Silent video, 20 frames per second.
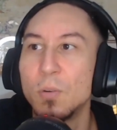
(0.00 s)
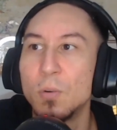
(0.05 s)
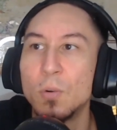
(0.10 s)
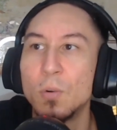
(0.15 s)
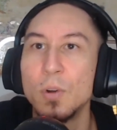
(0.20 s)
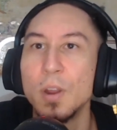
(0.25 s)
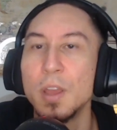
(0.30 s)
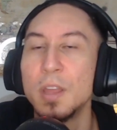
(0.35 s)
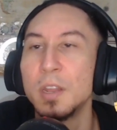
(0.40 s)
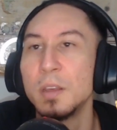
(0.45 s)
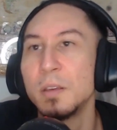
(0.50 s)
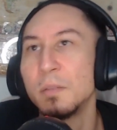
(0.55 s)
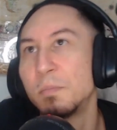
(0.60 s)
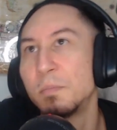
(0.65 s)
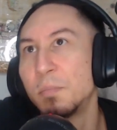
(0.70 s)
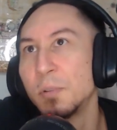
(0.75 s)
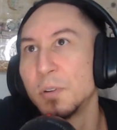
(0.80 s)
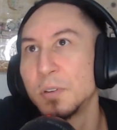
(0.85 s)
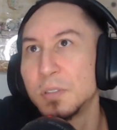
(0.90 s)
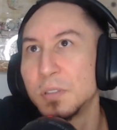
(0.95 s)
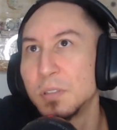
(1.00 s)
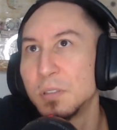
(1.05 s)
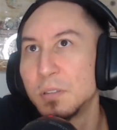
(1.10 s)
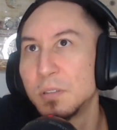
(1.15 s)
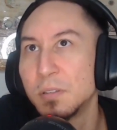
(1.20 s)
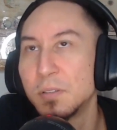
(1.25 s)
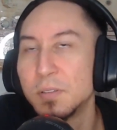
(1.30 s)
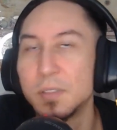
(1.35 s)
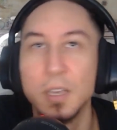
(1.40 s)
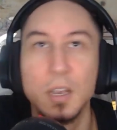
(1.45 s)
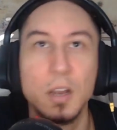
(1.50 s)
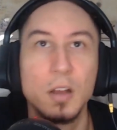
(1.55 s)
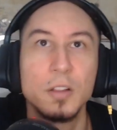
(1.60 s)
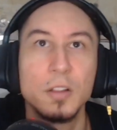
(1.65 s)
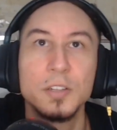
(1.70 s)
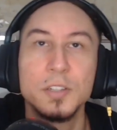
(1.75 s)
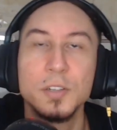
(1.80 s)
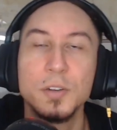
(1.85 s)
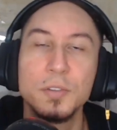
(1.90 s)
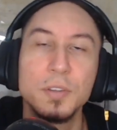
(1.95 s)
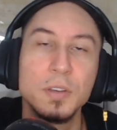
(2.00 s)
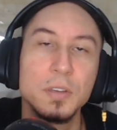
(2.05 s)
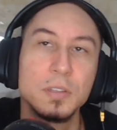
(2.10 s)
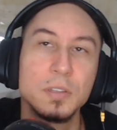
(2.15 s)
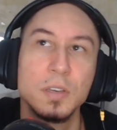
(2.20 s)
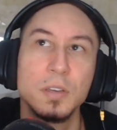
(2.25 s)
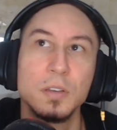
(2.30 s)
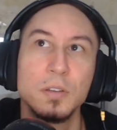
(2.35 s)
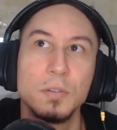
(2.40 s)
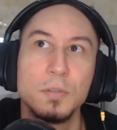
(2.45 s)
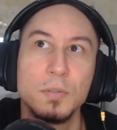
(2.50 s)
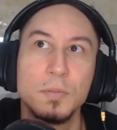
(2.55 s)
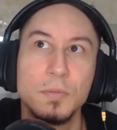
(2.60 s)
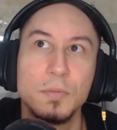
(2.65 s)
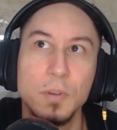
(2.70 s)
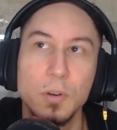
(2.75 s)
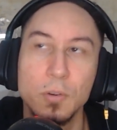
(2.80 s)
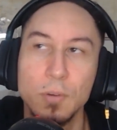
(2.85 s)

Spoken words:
or any books of psychology or things that you've